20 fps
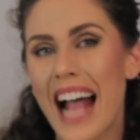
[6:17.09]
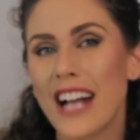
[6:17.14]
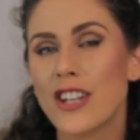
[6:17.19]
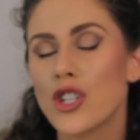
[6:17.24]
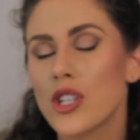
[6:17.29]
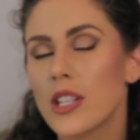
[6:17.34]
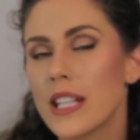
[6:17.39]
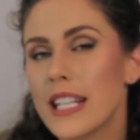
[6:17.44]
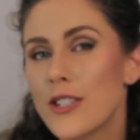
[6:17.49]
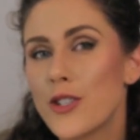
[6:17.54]

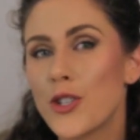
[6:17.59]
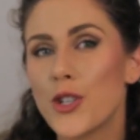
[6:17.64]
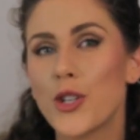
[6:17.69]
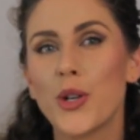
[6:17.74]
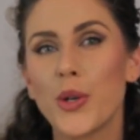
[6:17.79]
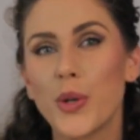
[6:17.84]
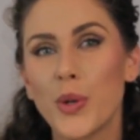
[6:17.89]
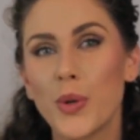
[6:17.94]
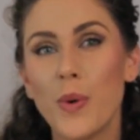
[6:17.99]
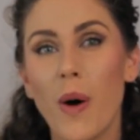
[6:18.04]
actually
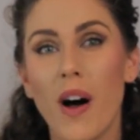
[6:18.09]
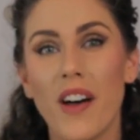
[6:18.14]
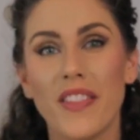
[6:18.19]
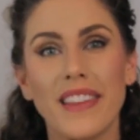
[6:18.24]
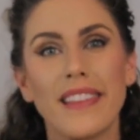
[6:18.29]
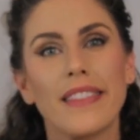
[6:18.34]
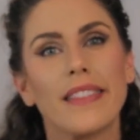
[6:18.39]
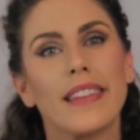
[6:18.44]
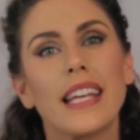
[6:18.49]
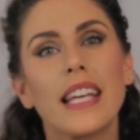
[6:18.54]
chew
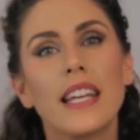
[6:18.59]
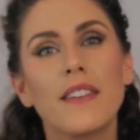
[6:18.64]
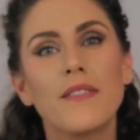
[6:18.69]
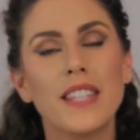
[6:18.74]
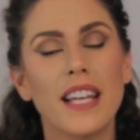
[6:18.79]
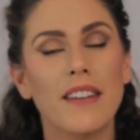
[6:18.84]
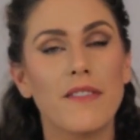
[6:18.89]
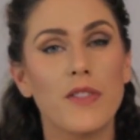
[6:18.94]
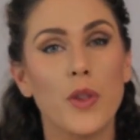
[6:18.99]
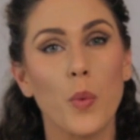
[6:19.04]
on the
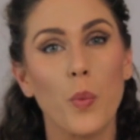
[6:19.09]
leaves of